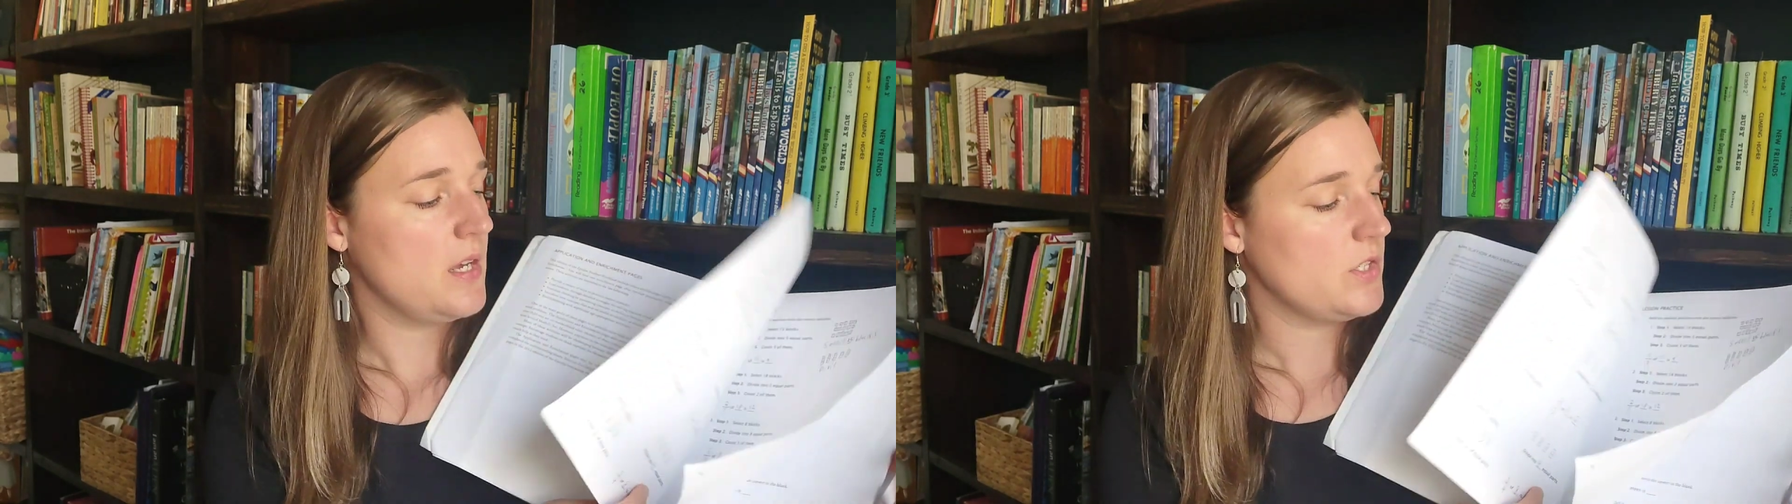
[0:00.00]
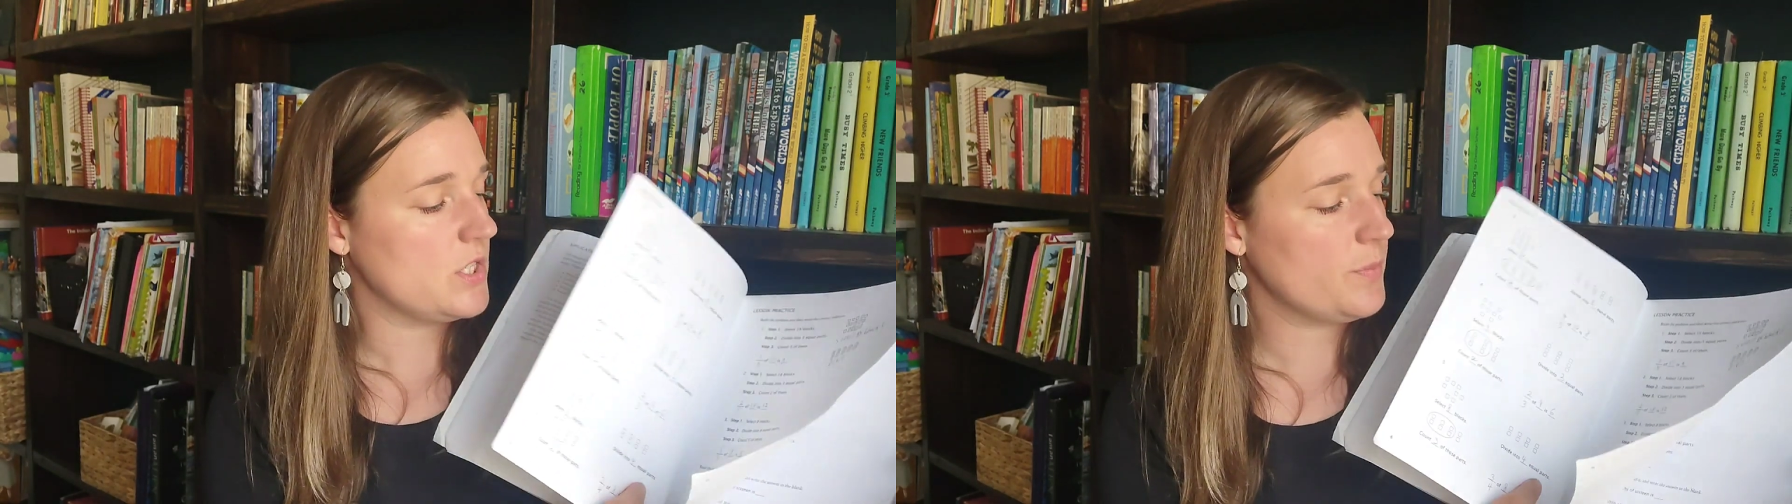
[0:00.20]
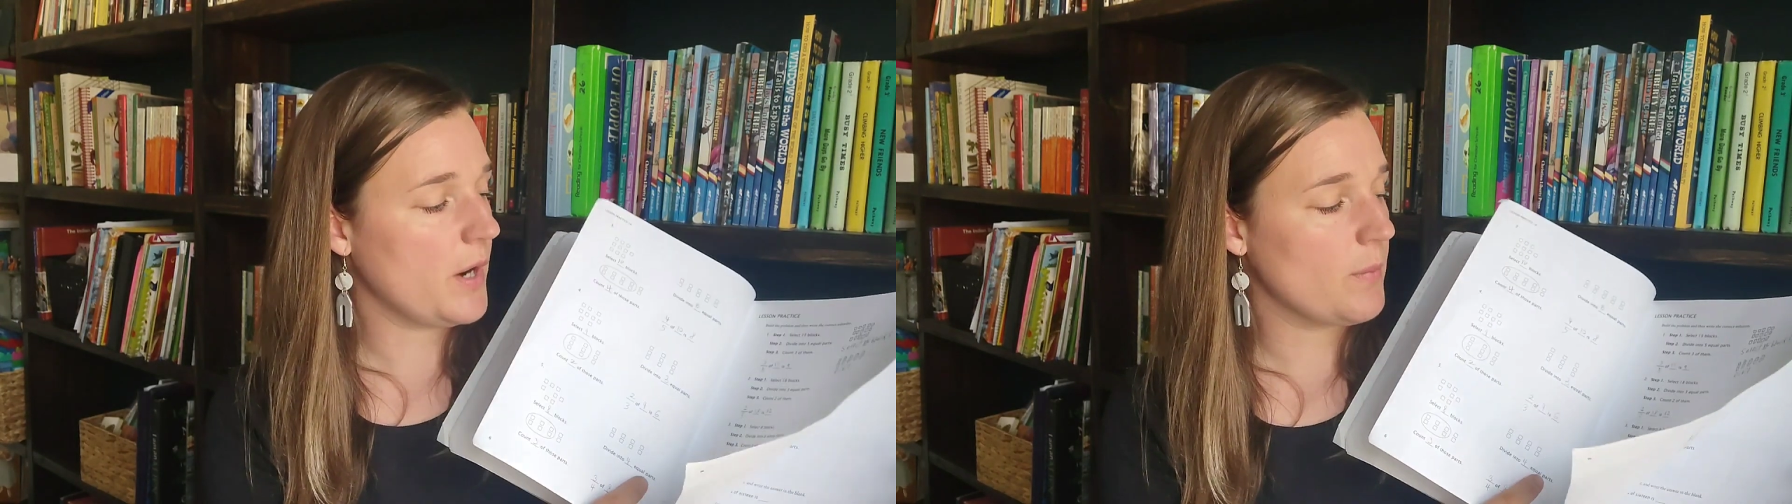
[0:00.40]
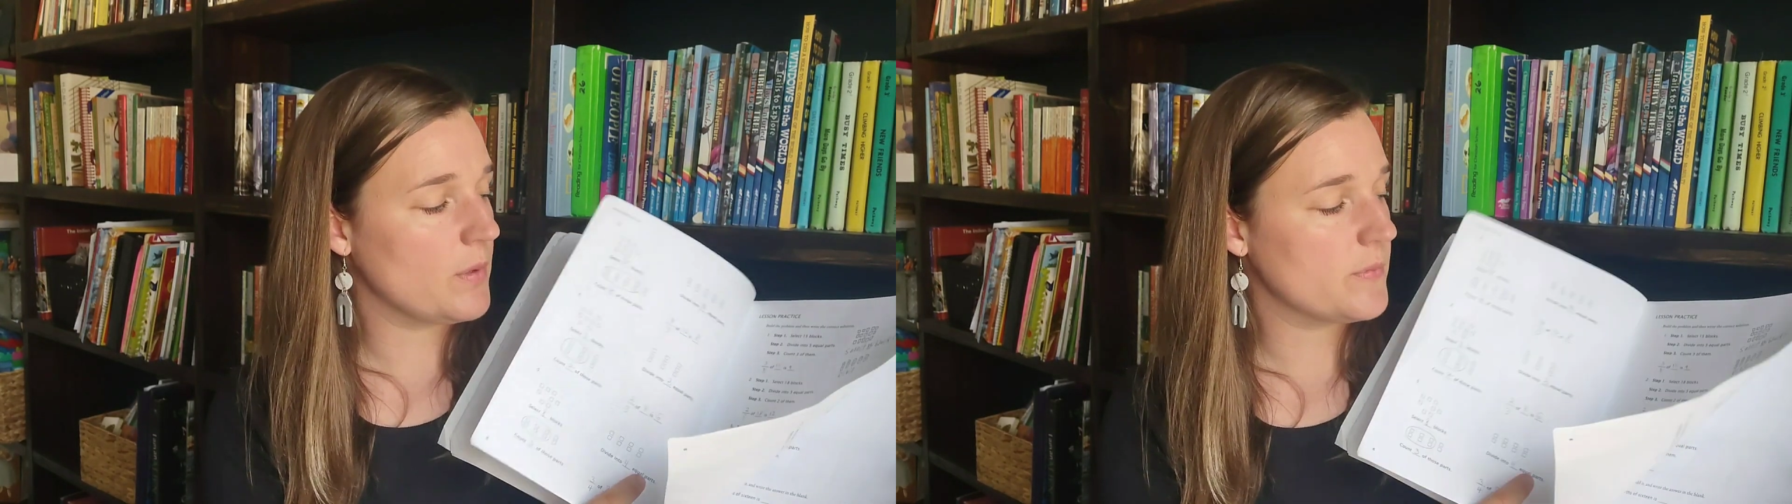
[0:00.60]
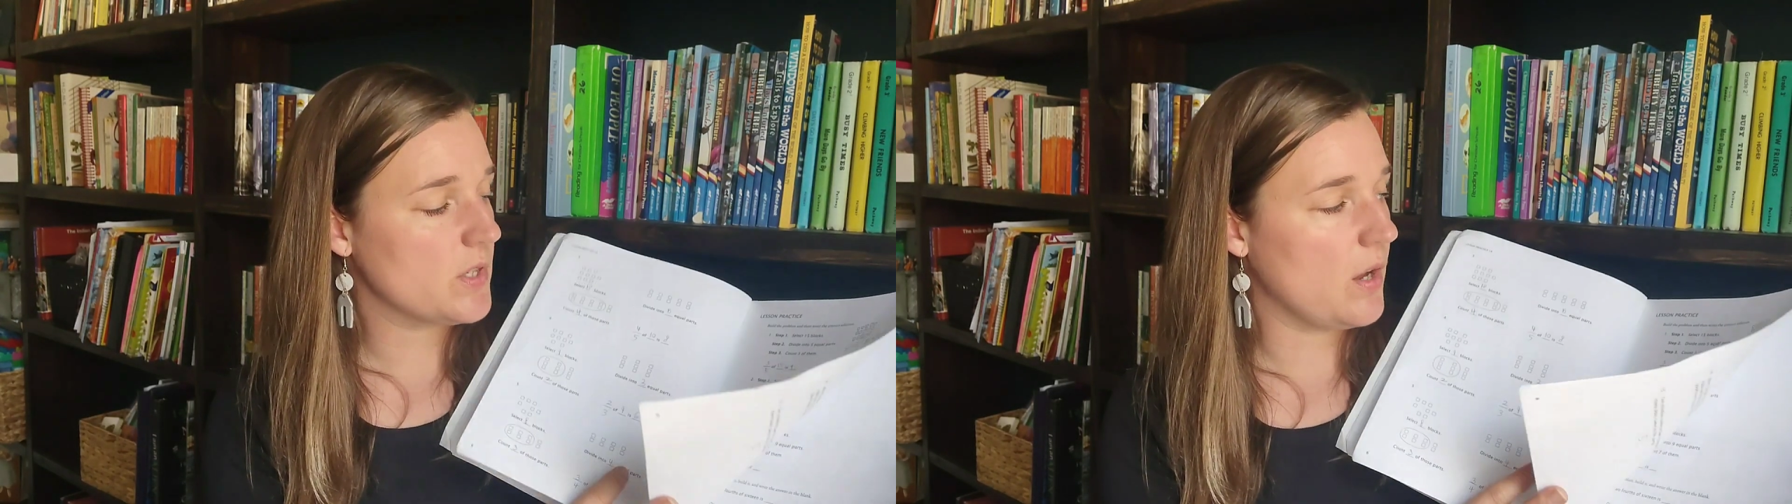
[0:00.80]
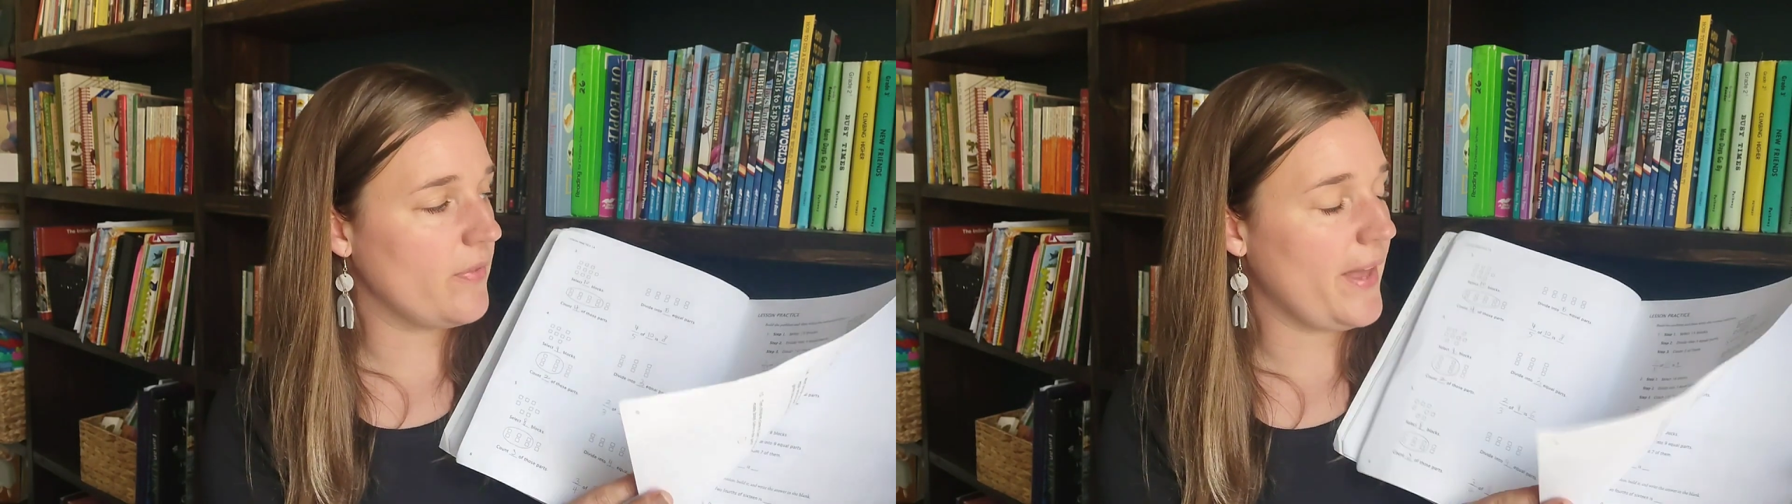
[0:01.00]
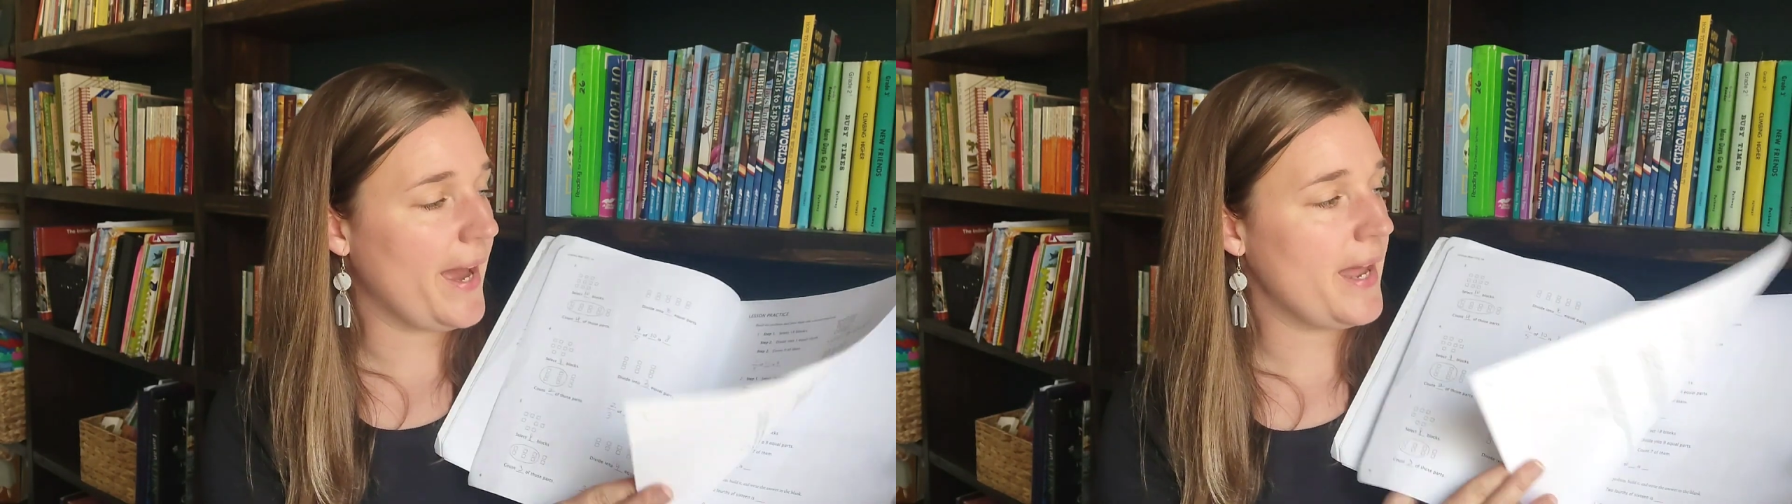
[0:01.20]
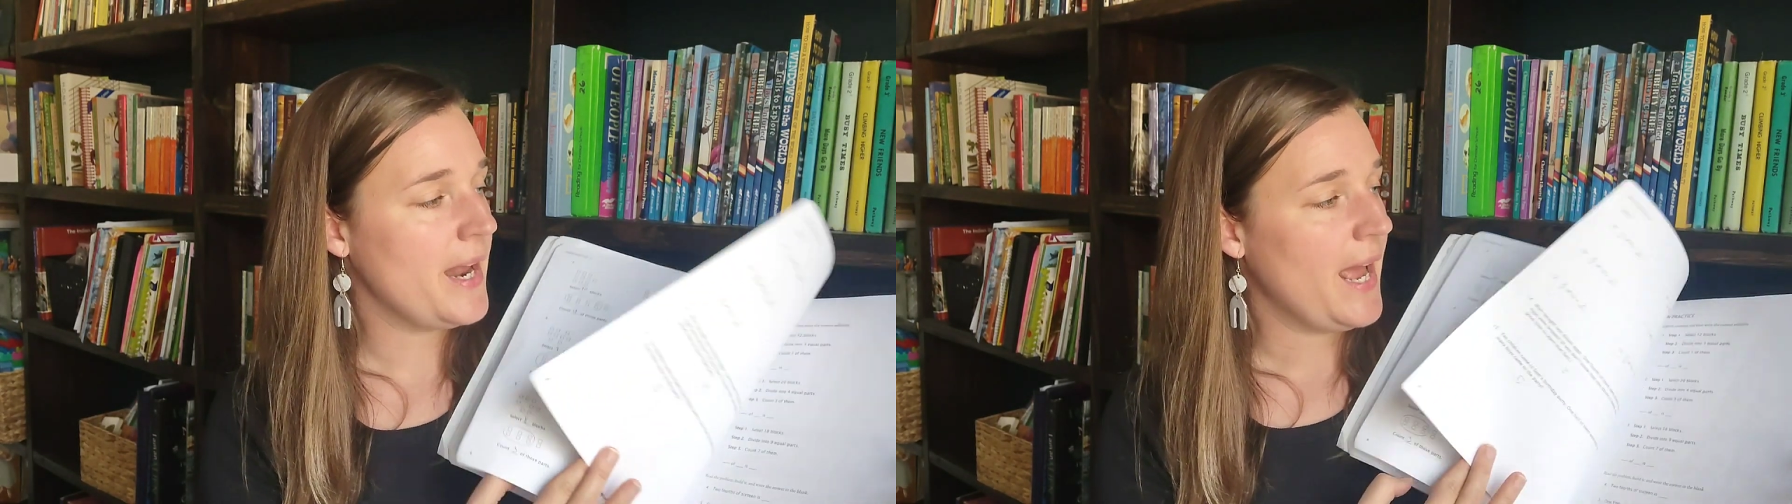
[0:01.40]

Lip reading: just problems on that.